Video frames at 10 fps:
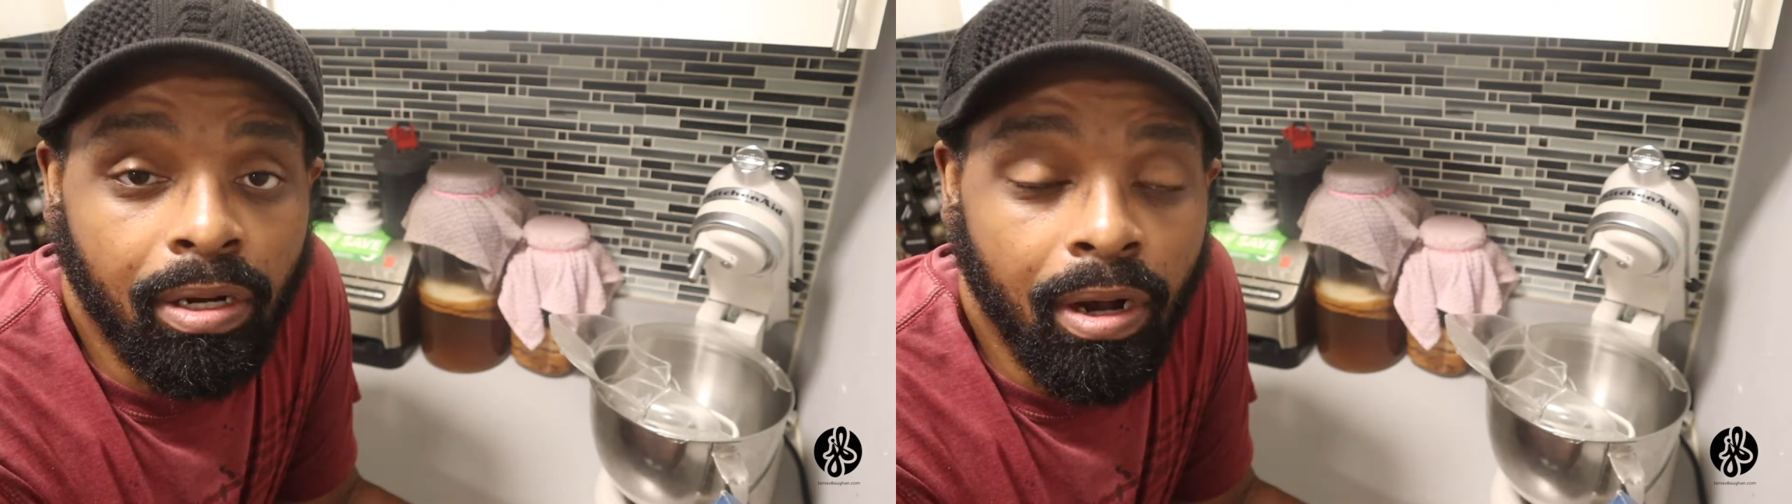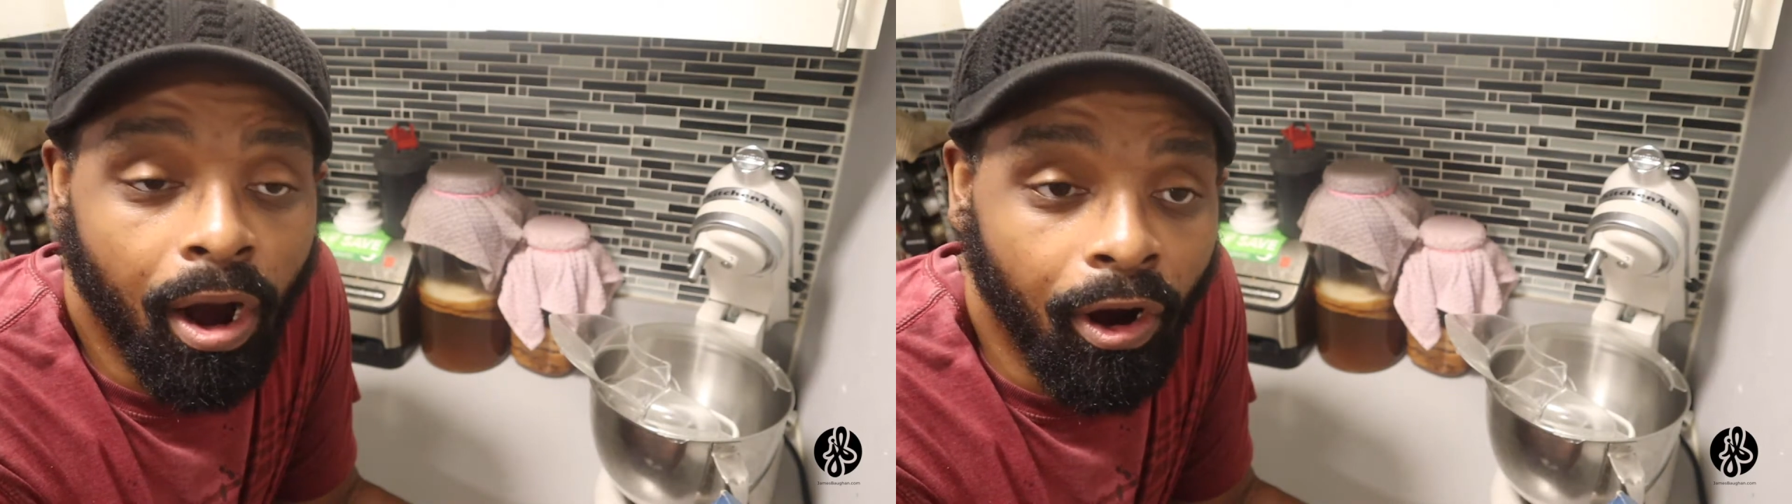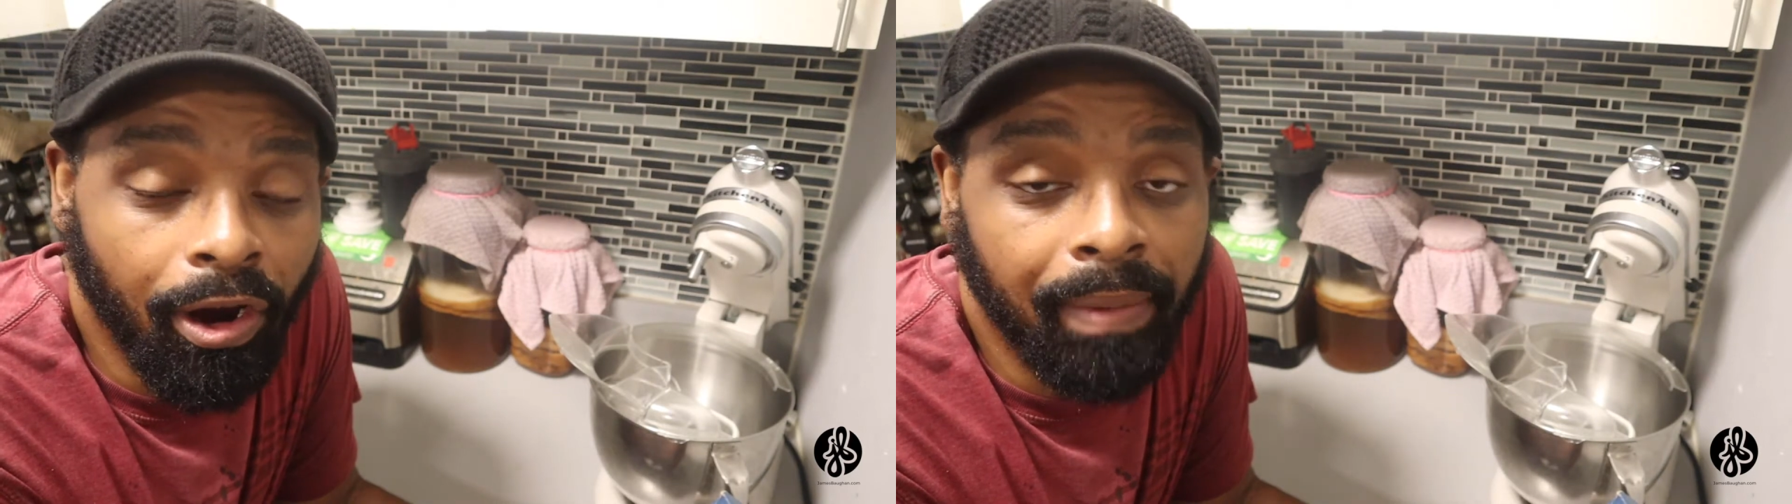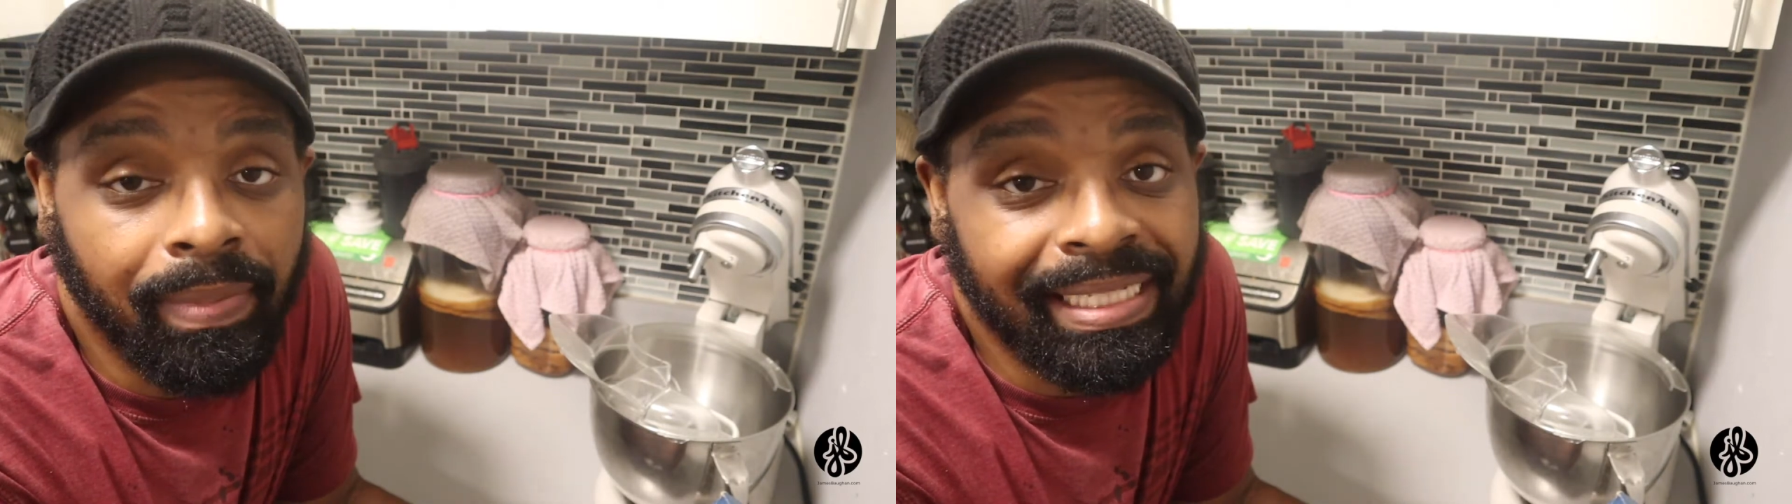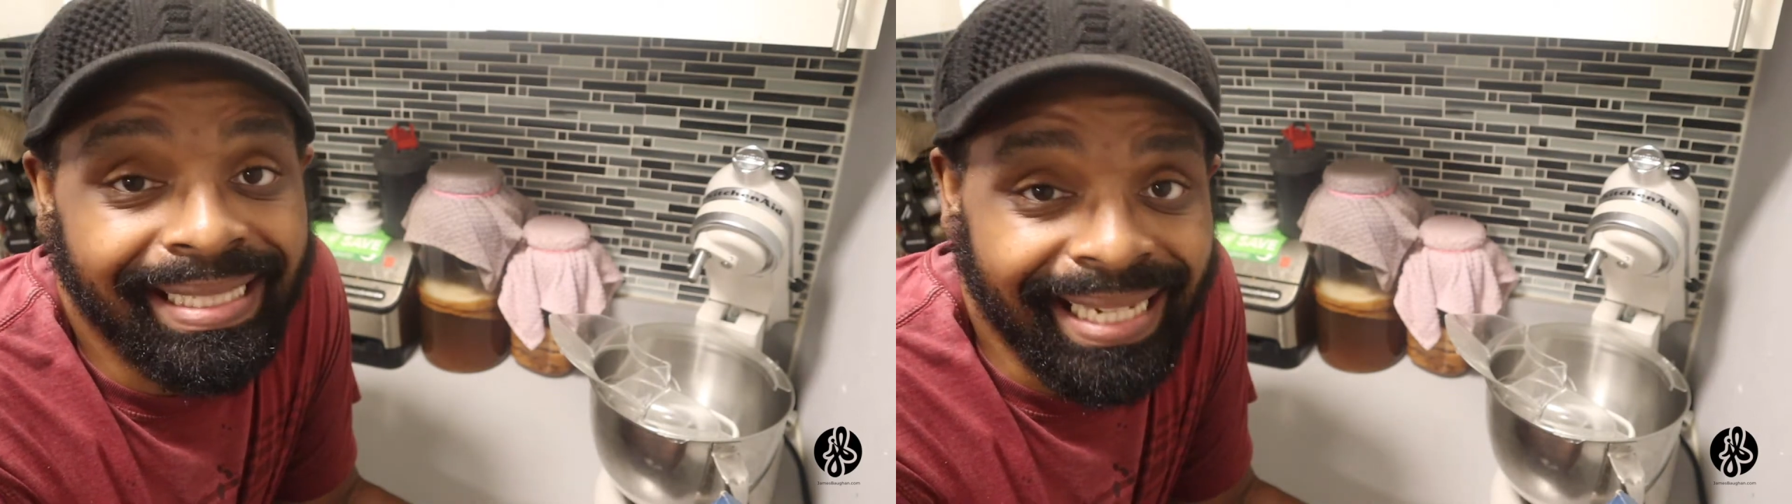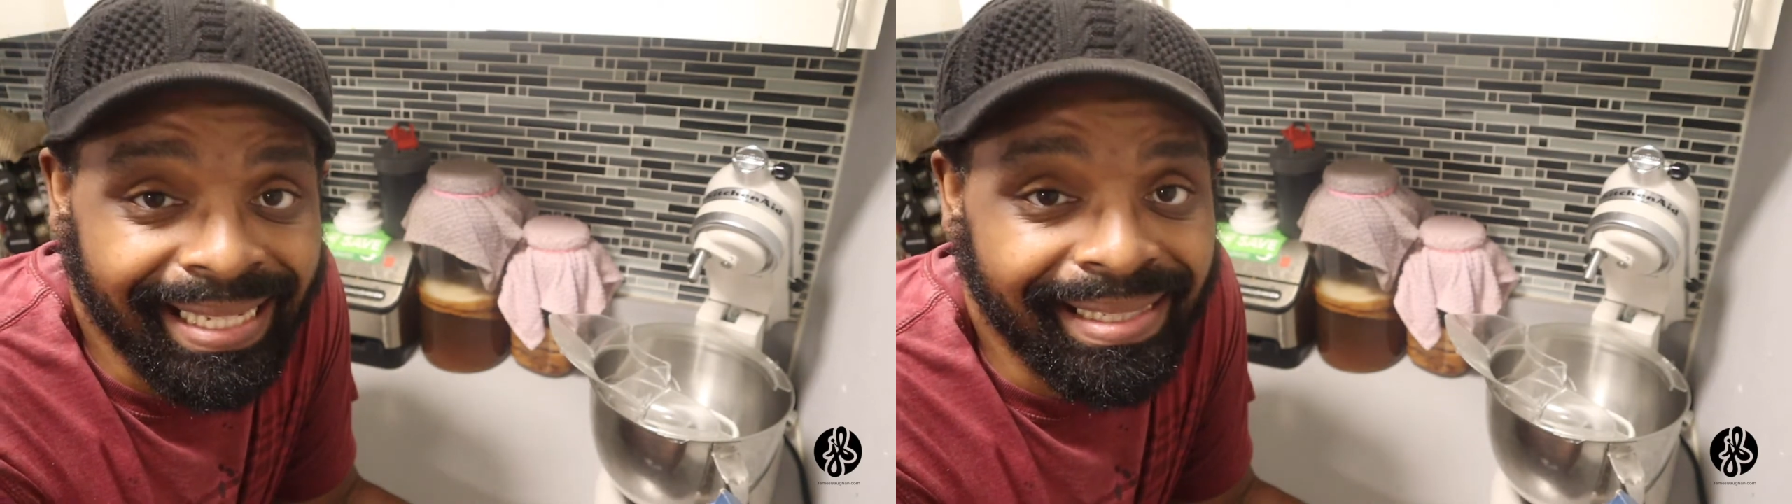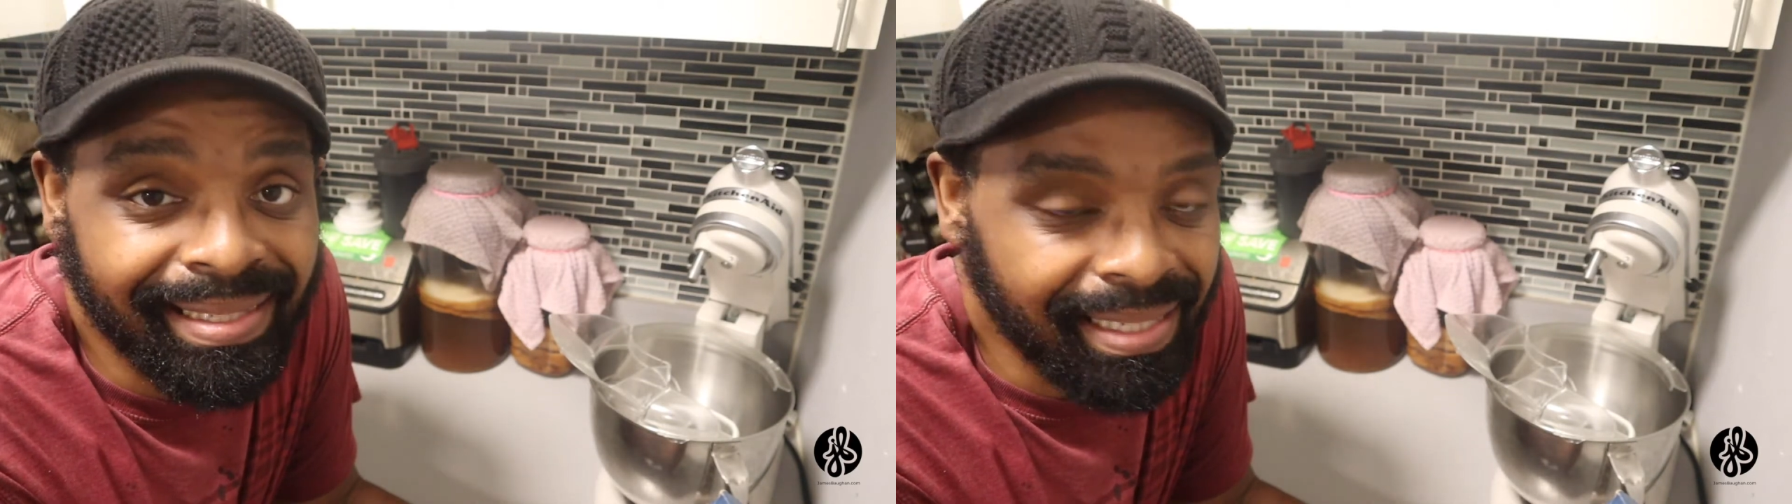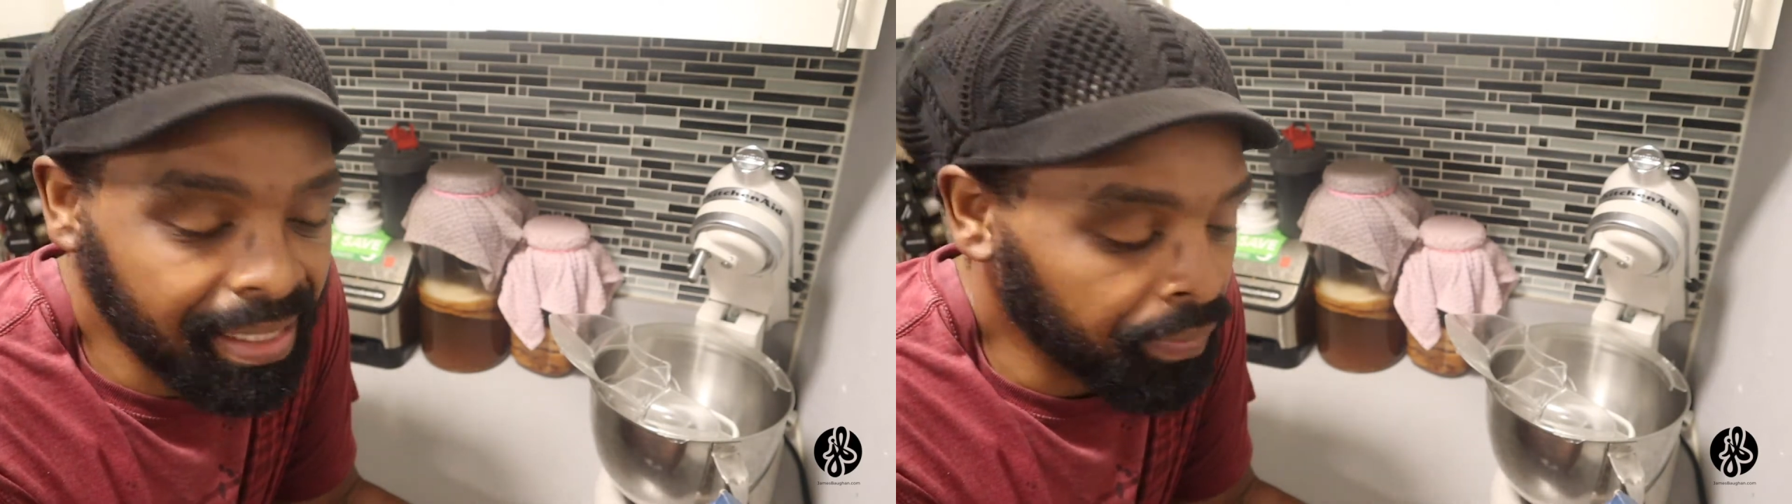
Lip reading: carb dense.